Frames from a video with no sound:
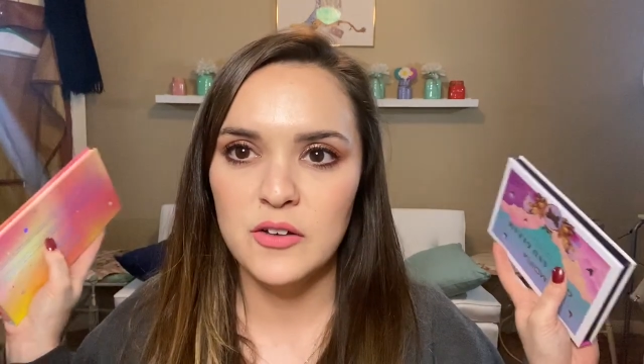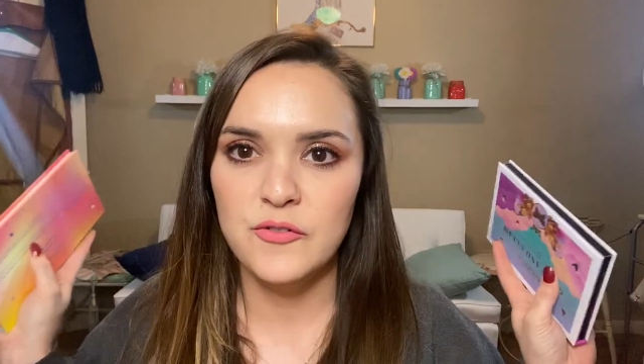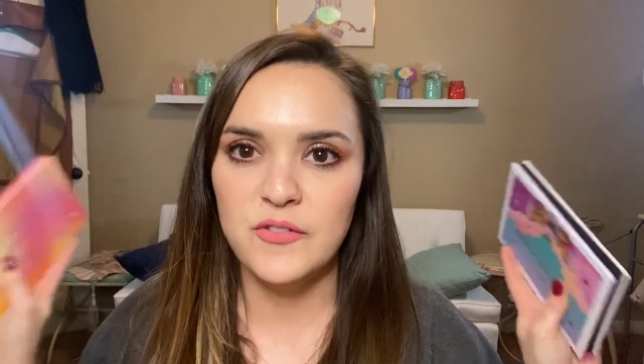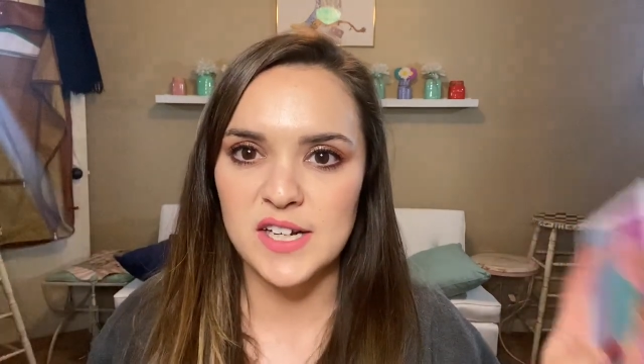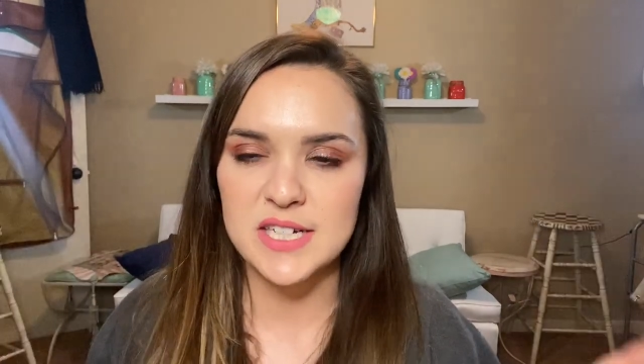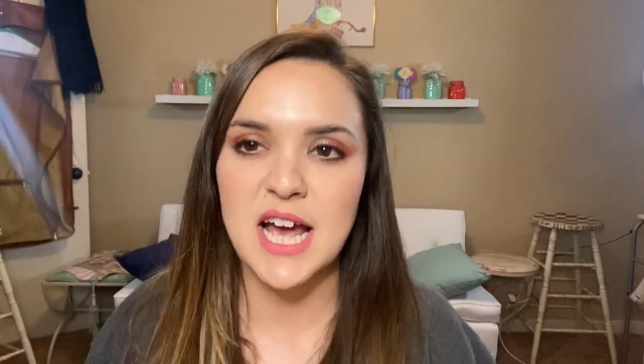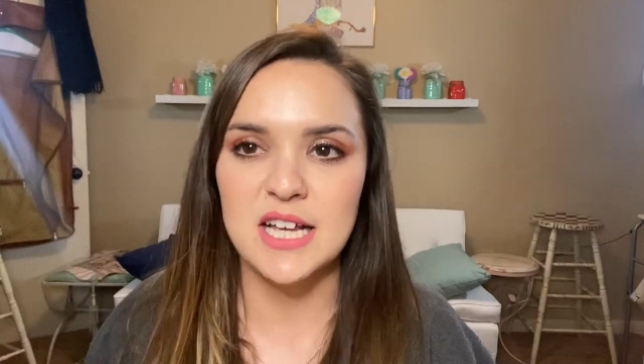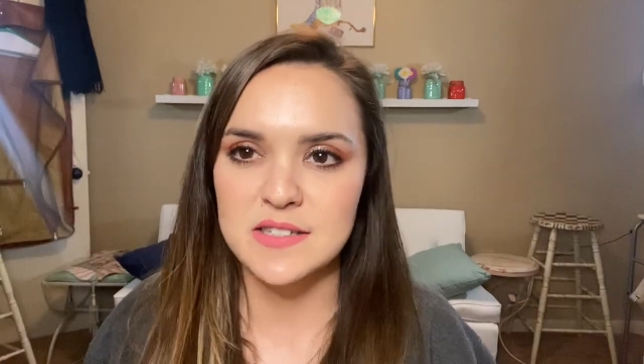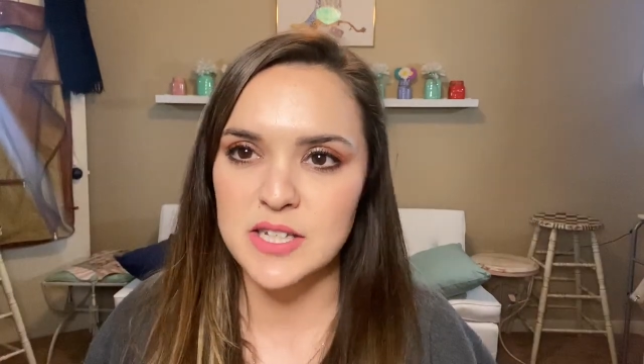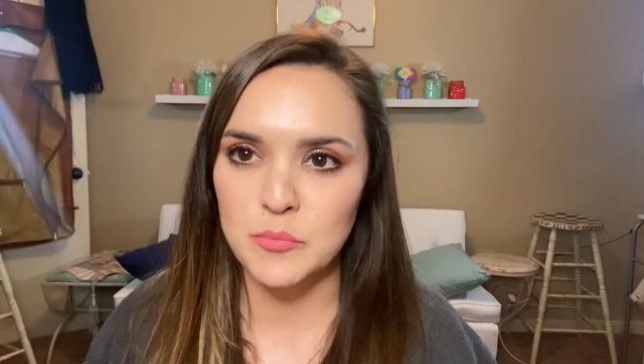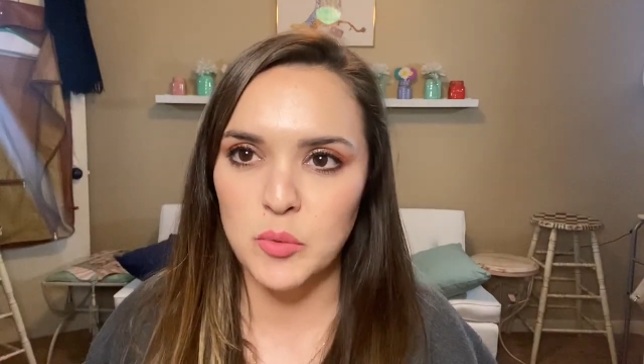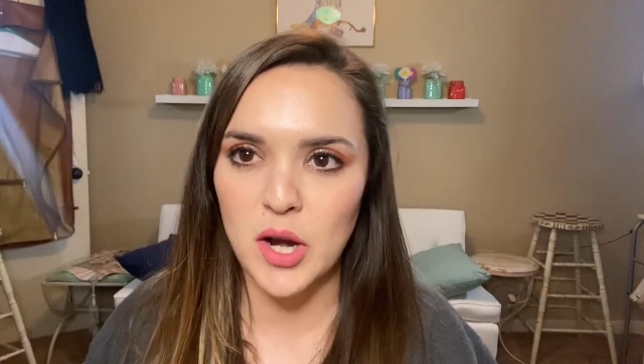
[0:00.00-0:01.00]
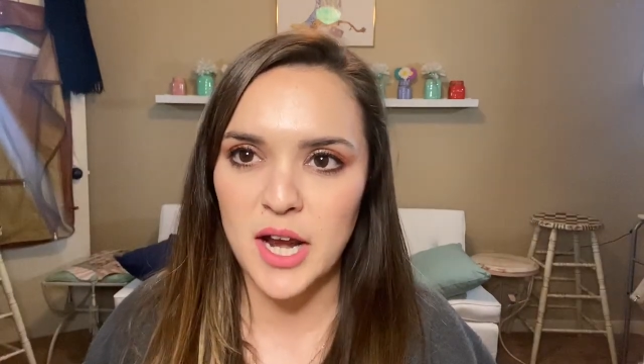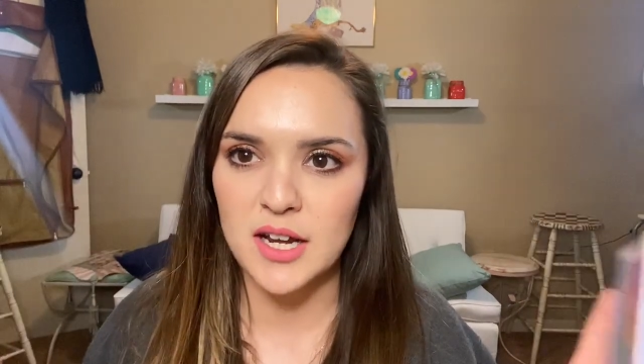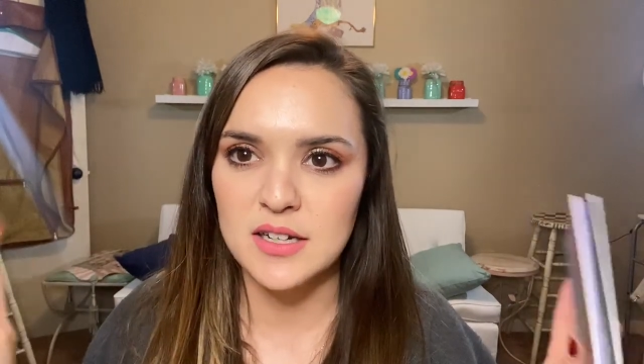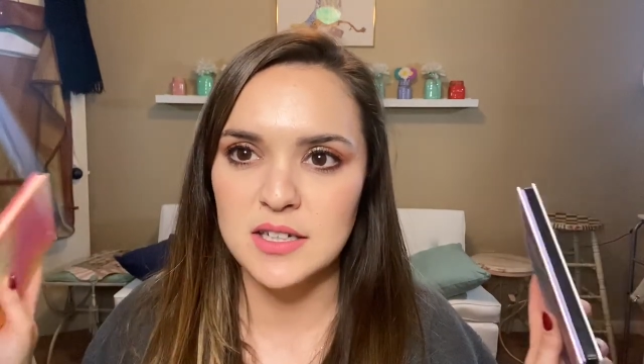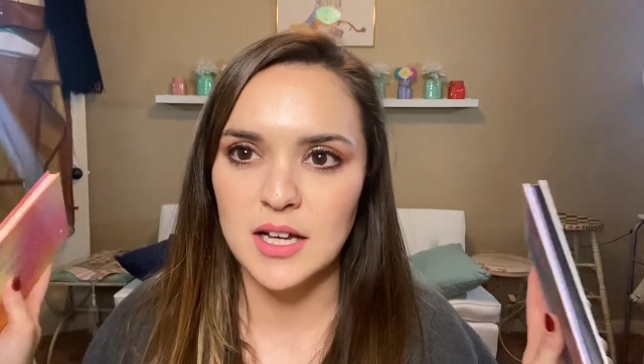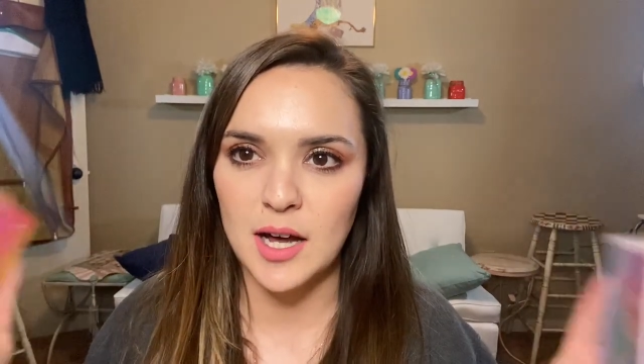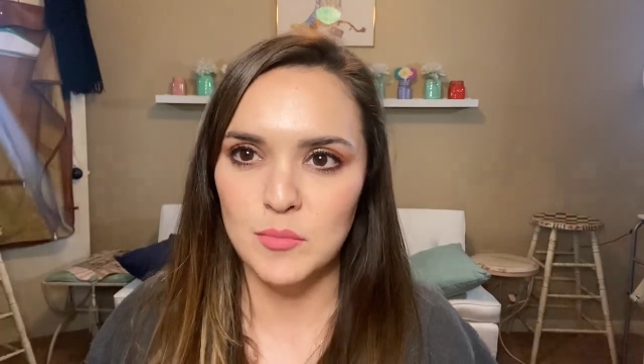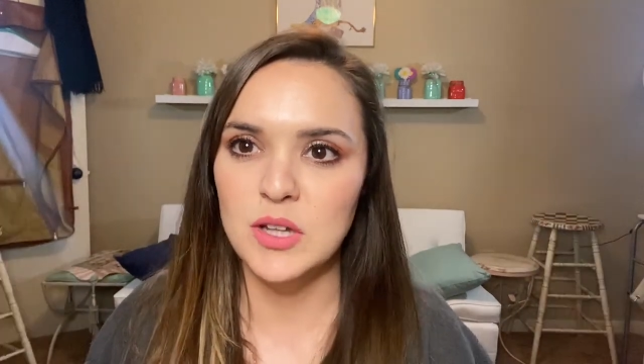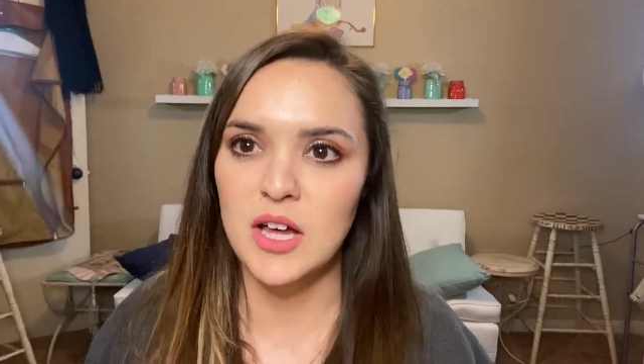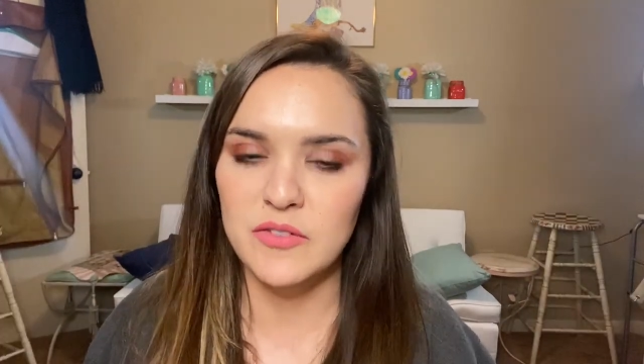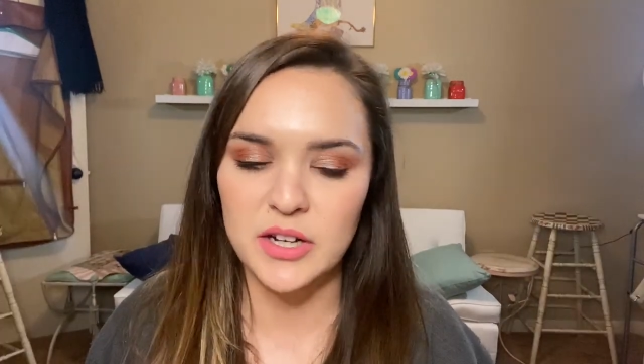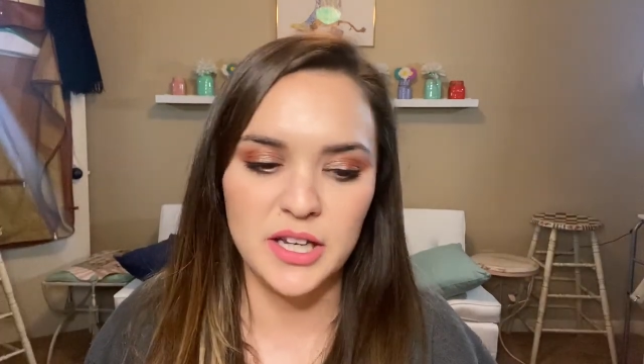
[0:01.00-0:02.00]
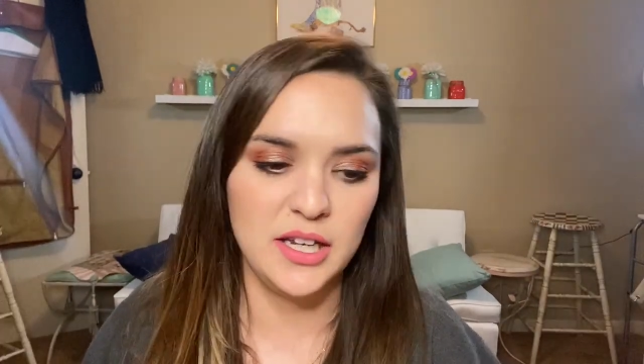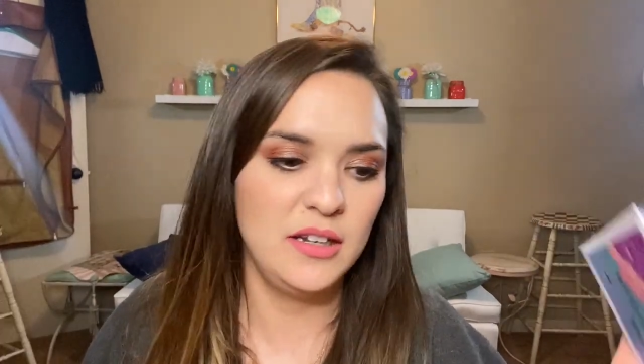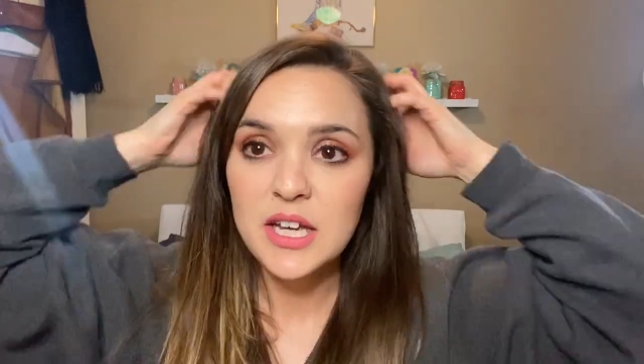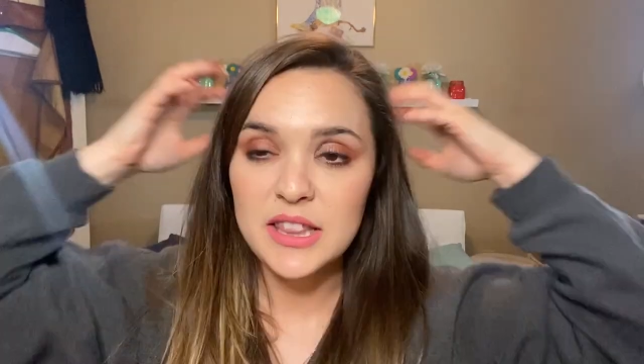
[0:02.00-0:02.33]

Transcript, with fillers: fantastic brand i'm loving it